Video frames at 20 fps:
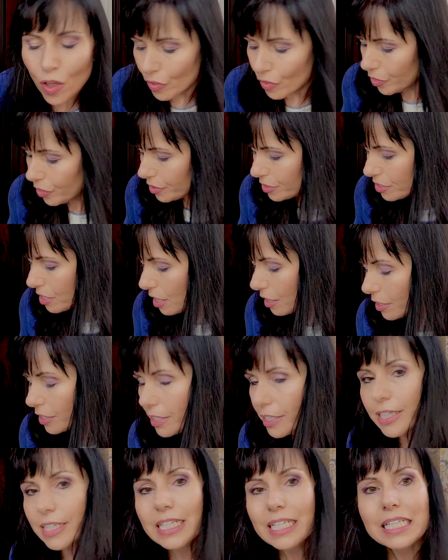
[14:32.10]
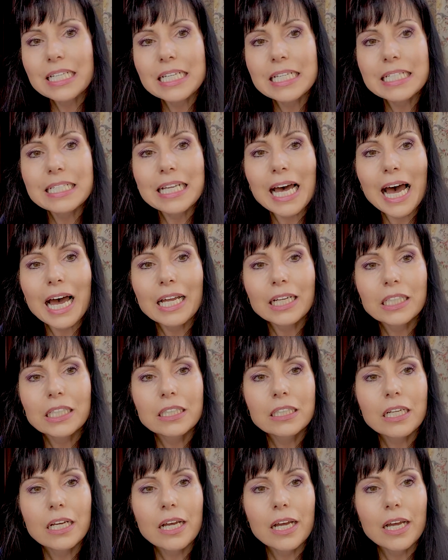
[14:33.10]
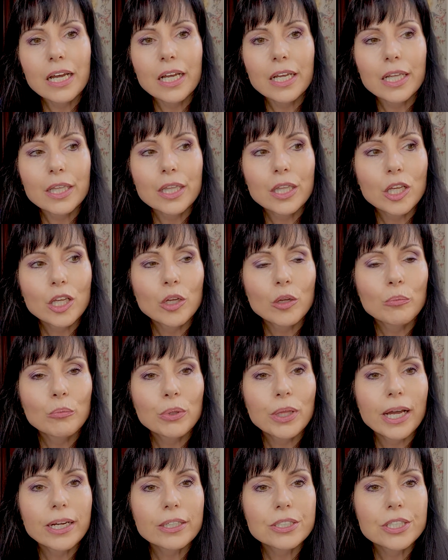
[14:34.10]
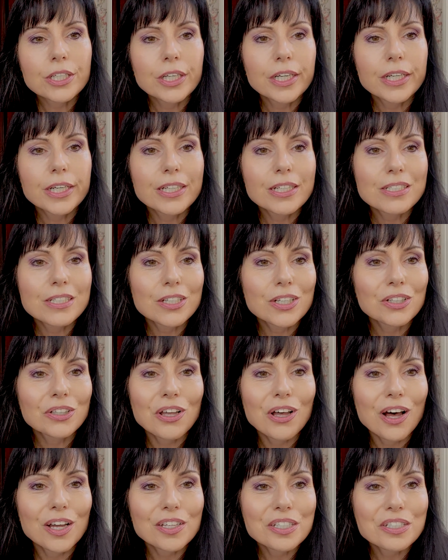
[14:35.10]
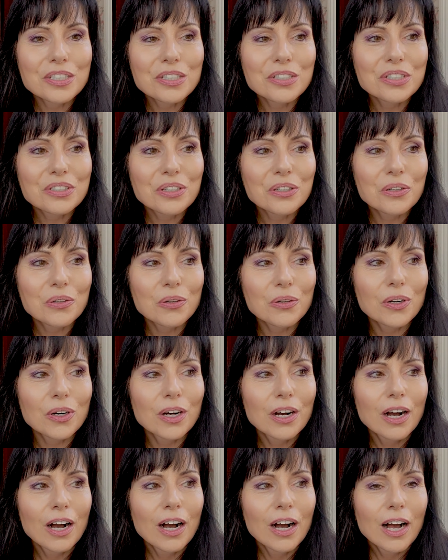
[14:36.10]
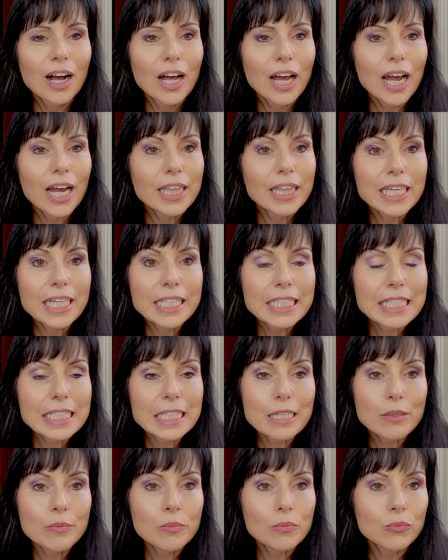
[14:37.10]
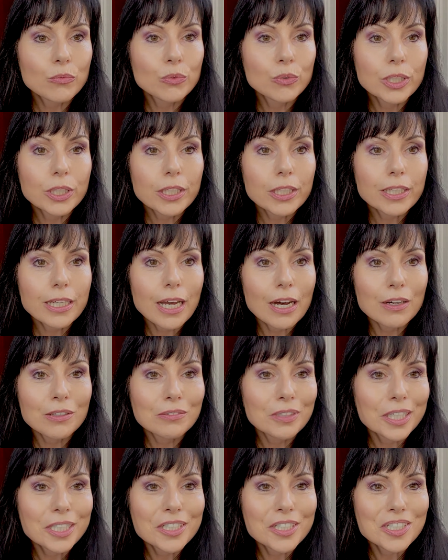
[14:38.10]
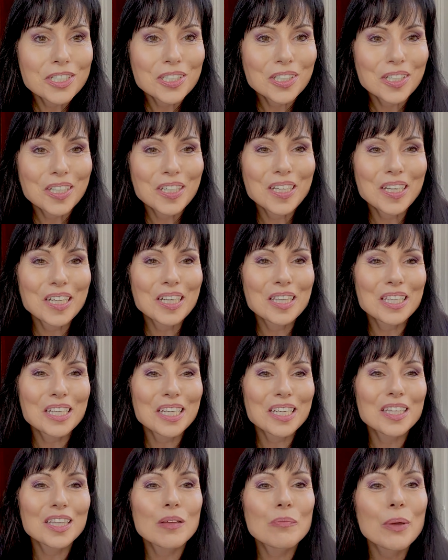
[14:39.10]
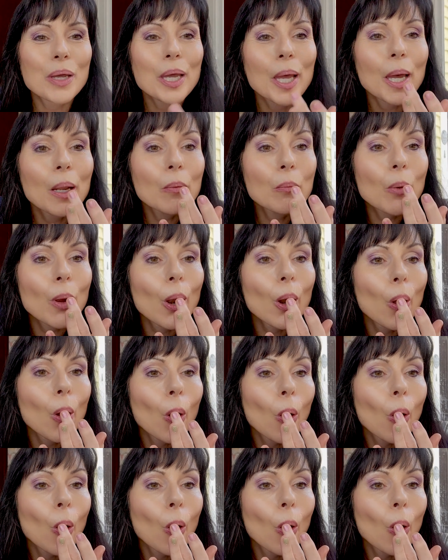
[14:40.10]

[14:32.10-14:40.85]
The Dahlia is a satin and the Black Cherry is a gloss, so, and they seem really outrageous looking in the pan, but